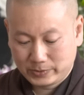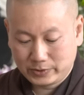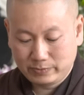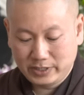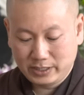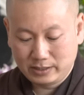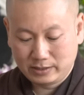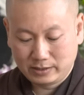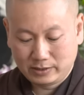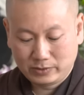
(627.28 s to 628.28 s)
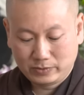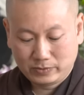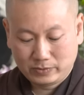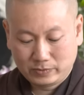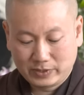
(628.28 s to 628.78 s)
For me,
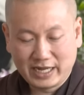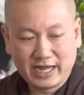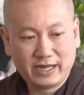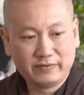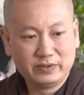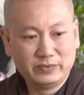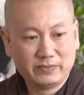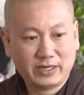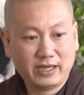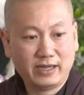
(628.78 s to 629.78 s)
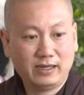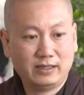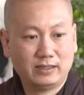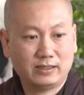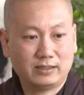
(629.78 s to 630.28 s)
when I have him in my hand,